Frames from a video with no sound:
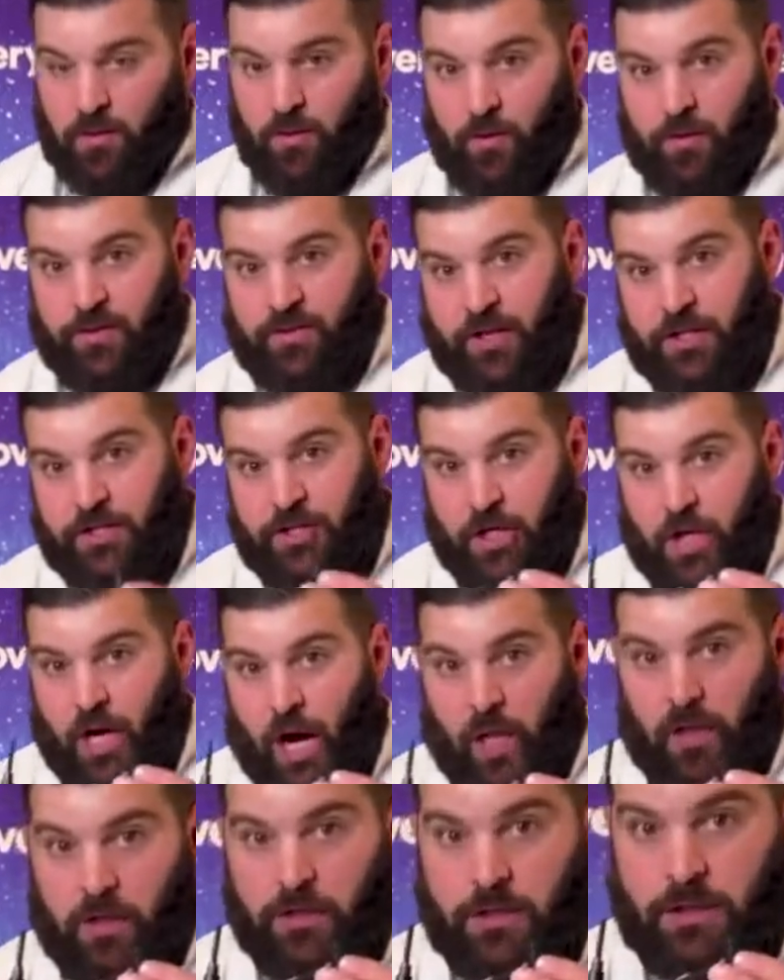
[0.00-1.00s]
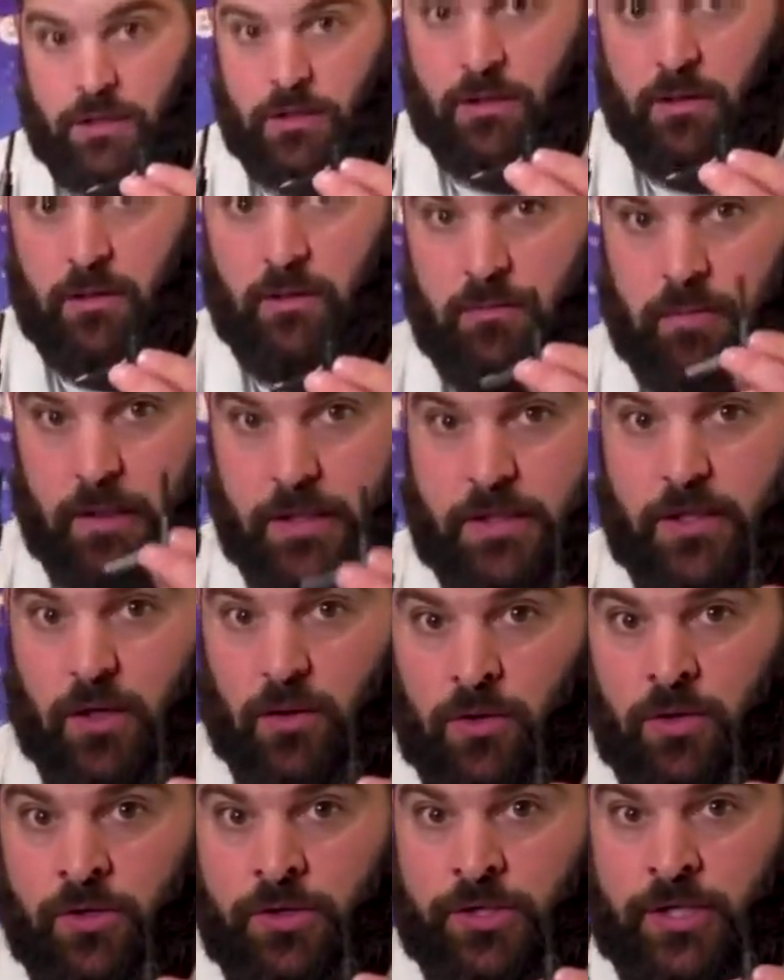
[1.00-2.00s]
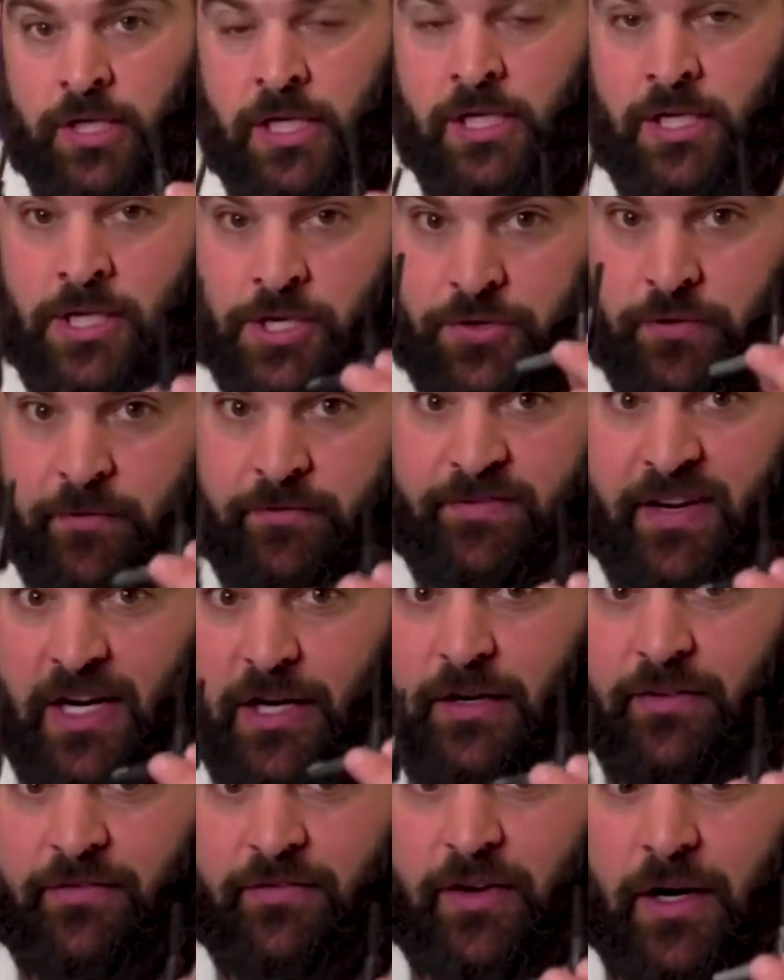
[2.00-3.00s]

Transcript: with tension collars. Please don't lose these. These are very,